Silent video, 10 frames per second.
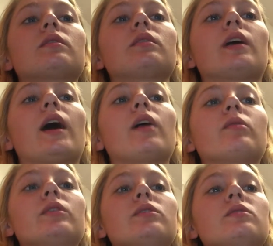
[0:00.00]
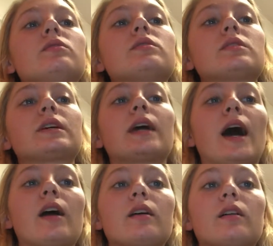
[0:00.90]
that I will use to
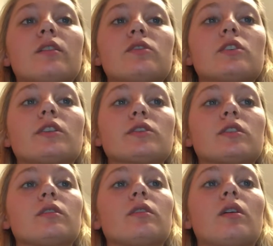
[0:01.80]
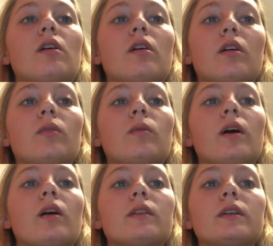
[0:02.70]
guide our instruction are: what
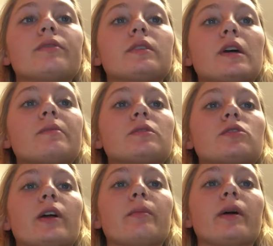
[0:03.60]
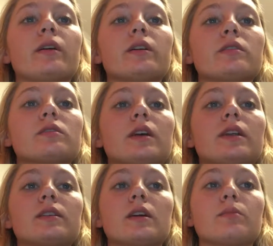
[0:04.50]
are the different types of trade barriers and
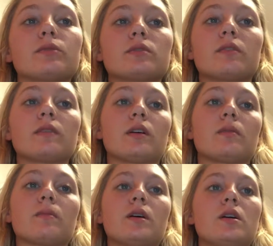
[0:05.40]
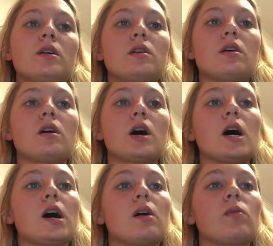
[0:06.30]
examples of them?
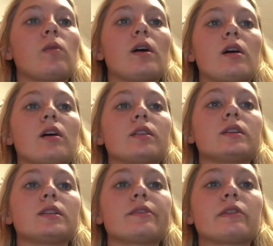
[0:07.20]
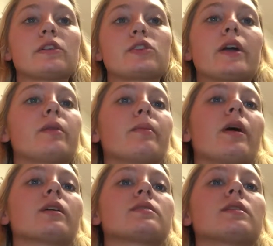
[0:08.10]
What are the different trading
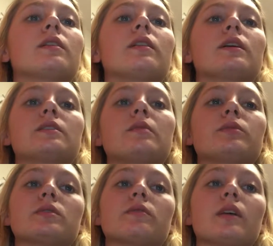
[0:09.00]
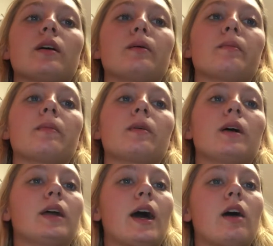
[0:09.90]
blocs and examples of them?
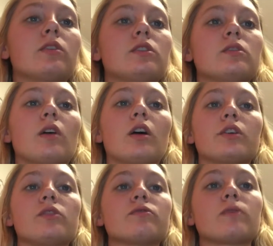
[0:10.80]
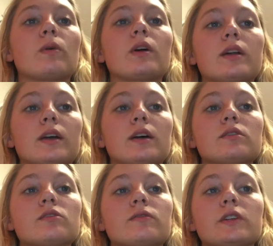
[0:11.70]
And how do you argue for and
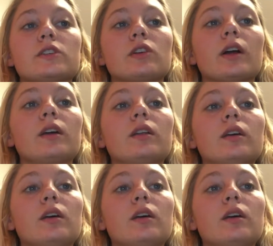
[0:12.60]
against free trade?